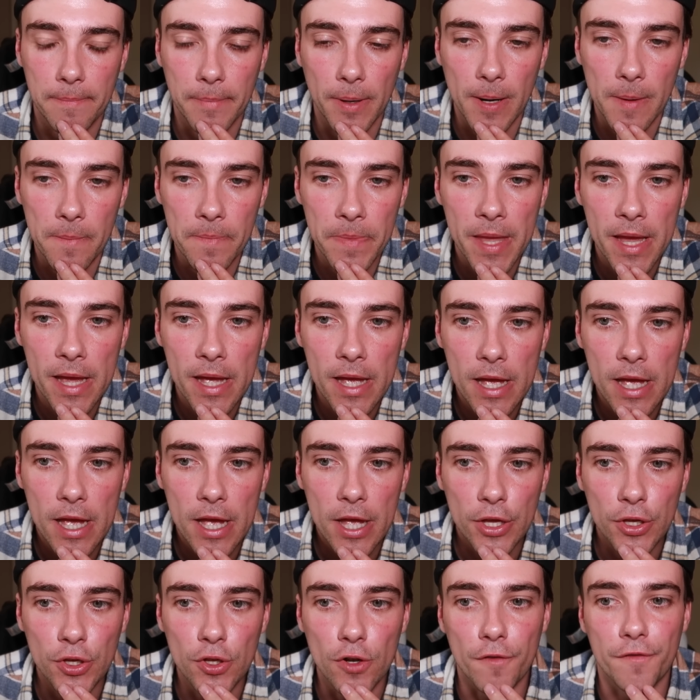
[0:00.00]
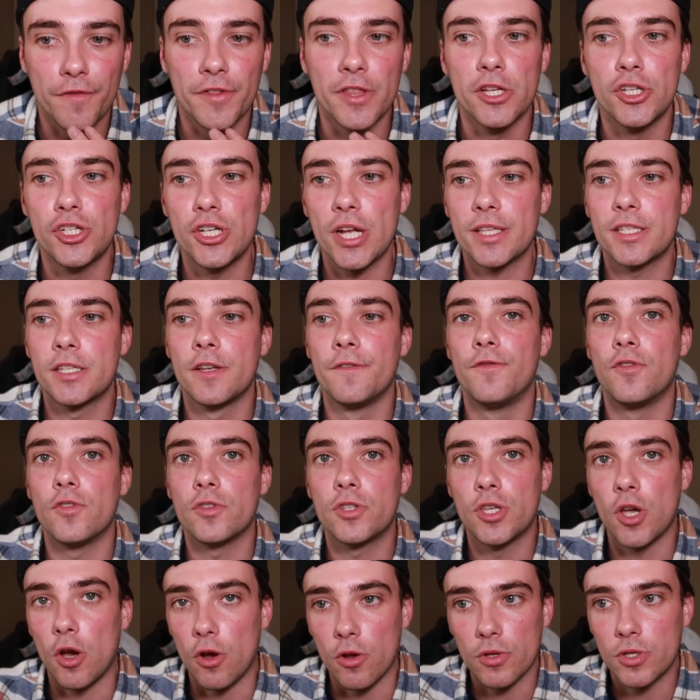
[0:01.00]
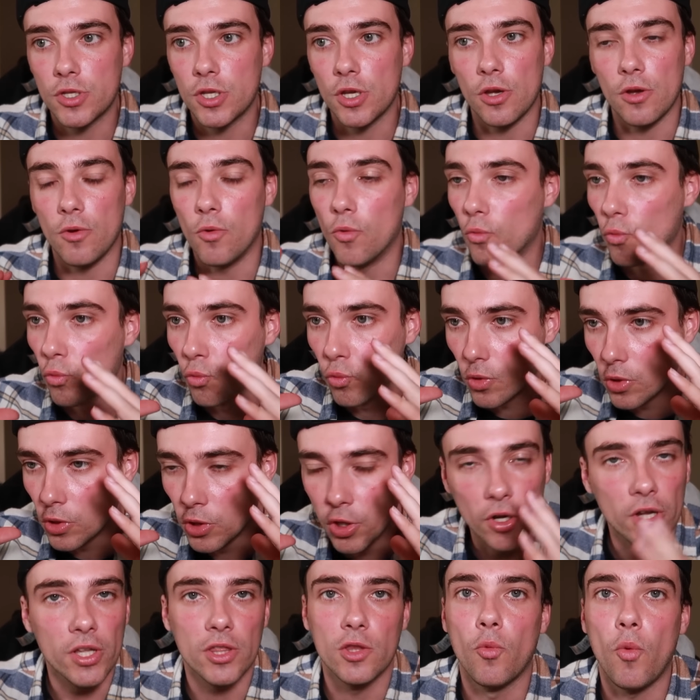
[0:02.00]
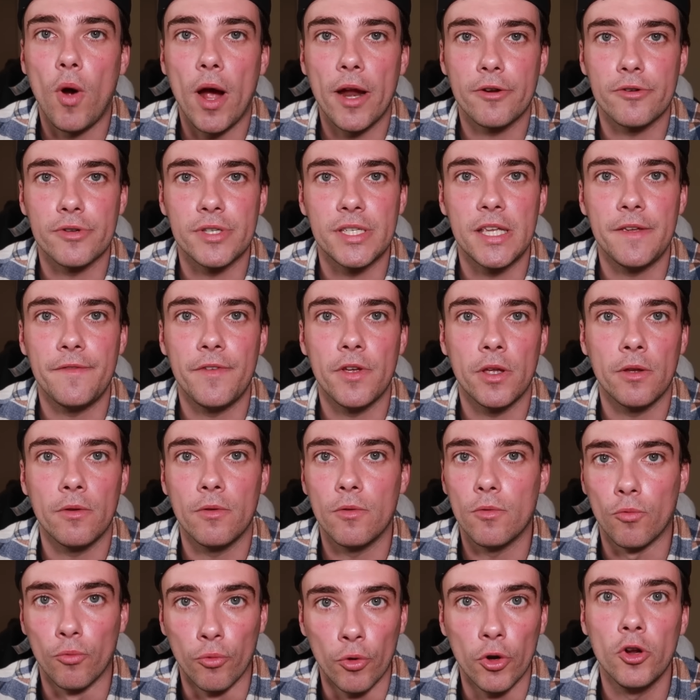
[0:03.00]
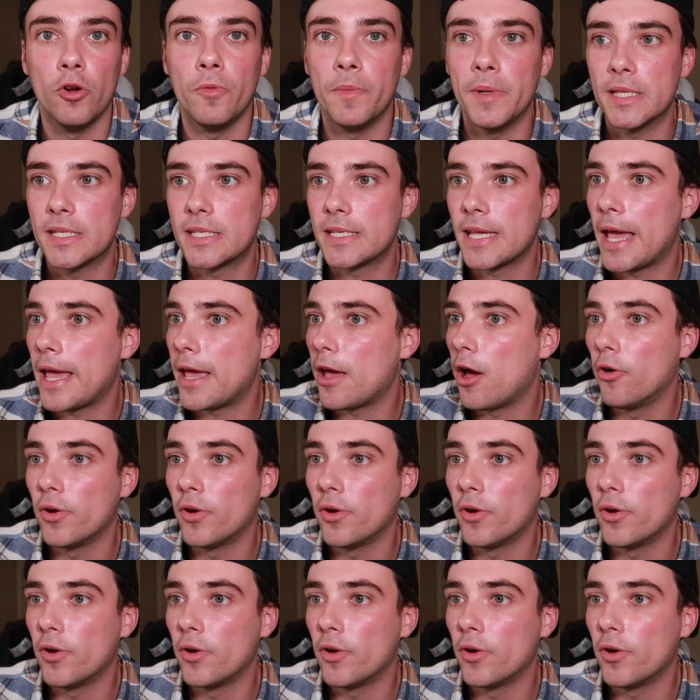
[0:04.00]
But, you know, for the Jets to look at the wide receiving room and say,